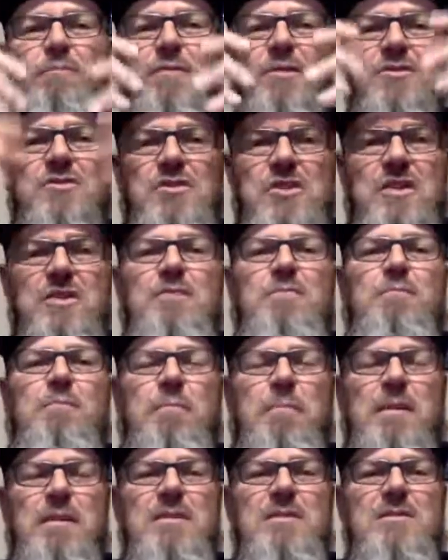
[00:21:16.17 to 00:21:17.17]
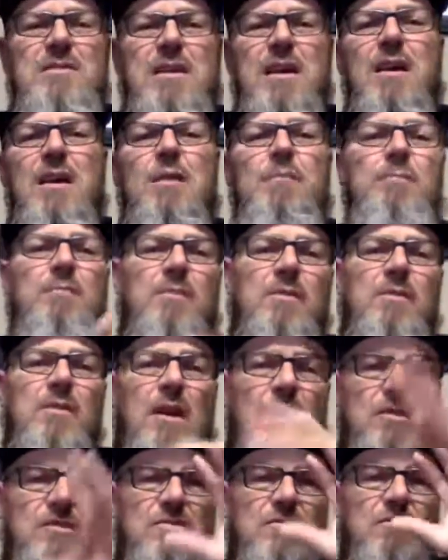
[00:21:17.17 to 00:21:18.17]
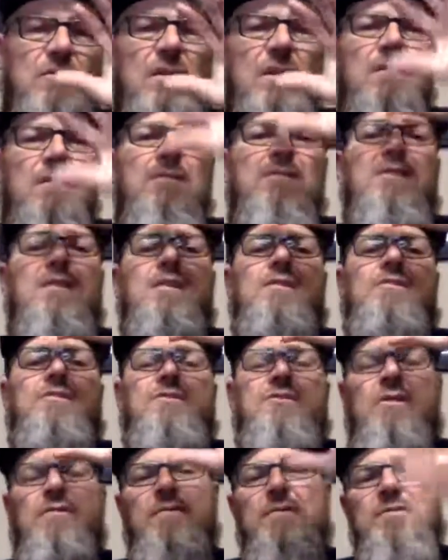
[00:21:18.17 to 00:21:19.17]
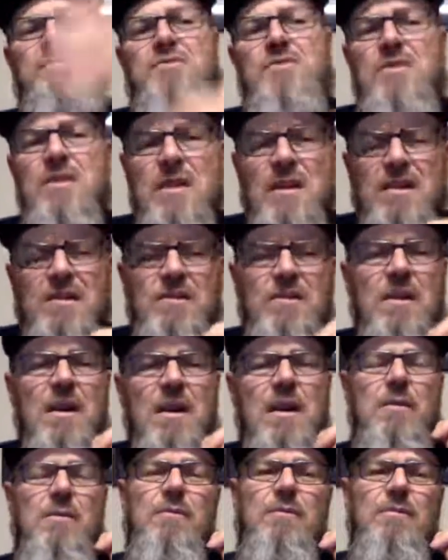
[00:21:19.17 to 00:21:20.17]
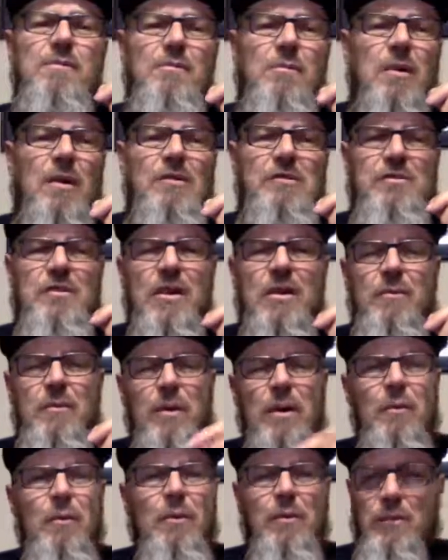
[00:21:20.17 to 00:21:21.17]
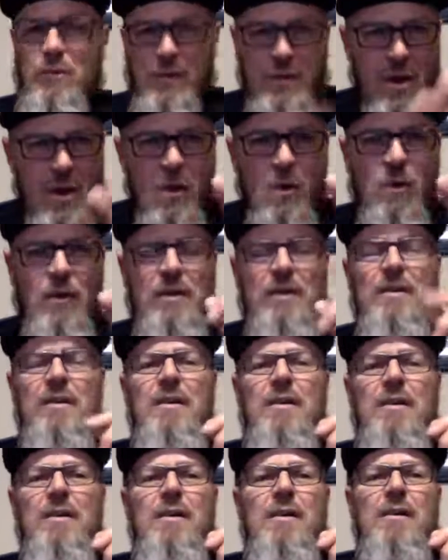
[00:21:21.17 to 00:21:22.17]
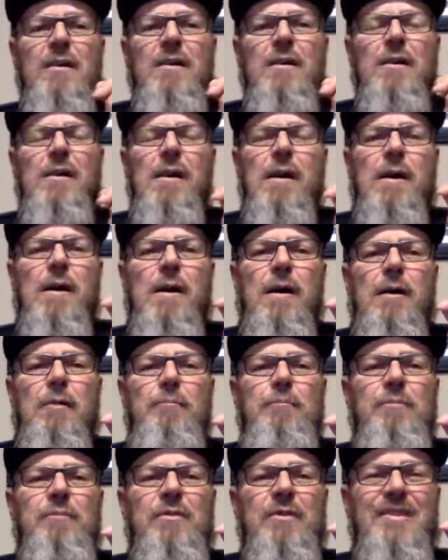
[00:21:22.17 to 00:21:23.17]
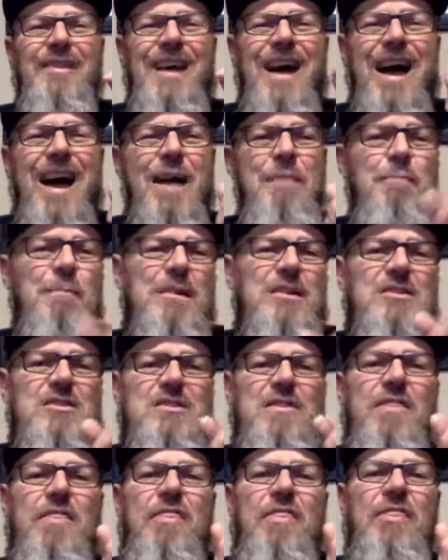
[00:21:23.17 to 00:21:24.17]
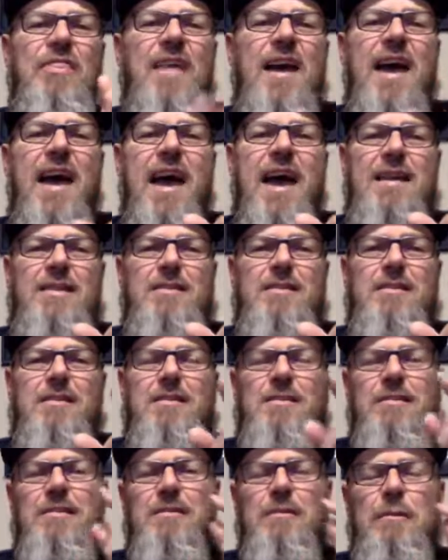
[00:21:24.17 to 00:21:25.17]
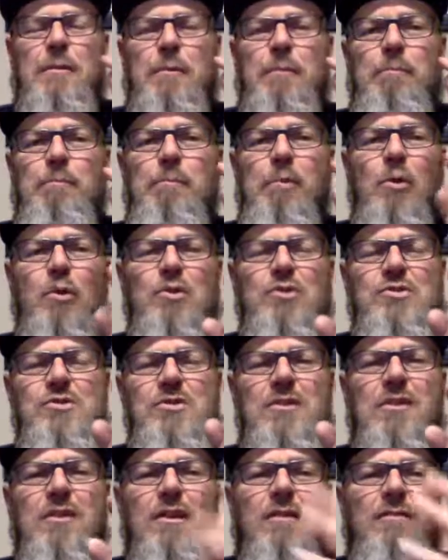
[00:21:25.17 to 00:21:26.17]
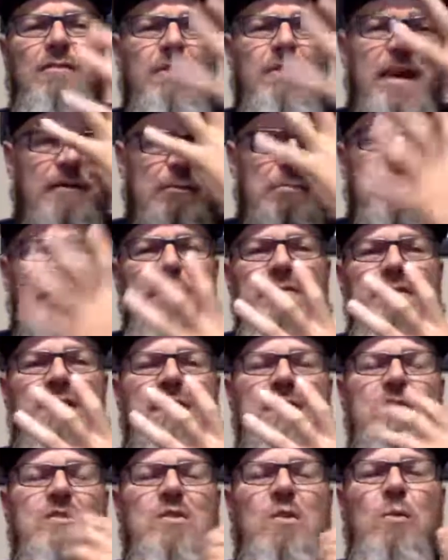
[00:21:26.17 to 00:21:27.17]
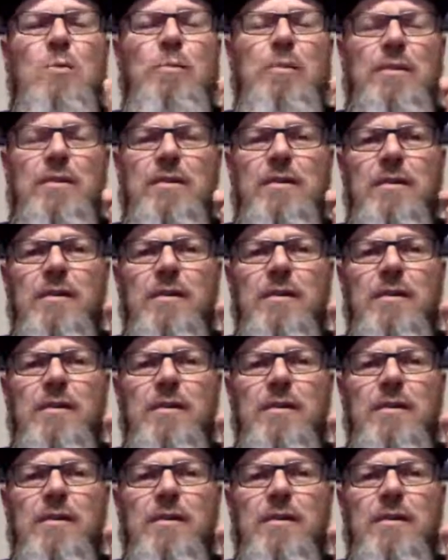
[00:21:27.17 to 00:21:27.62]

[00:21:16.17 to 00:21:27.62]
chin piece up and get herself a drink, right? Well, we're going. I miss that portion of having my face open.